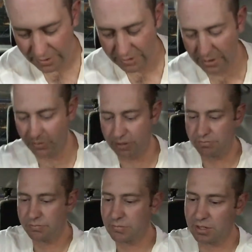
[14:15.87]

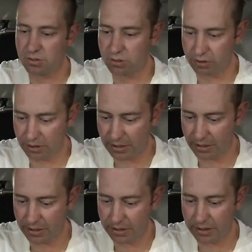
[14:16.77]
So yeah, good on
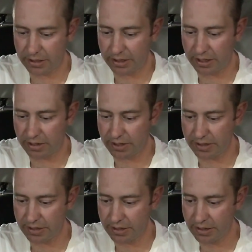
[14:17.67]
LRA
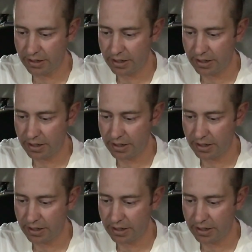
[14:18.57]
there.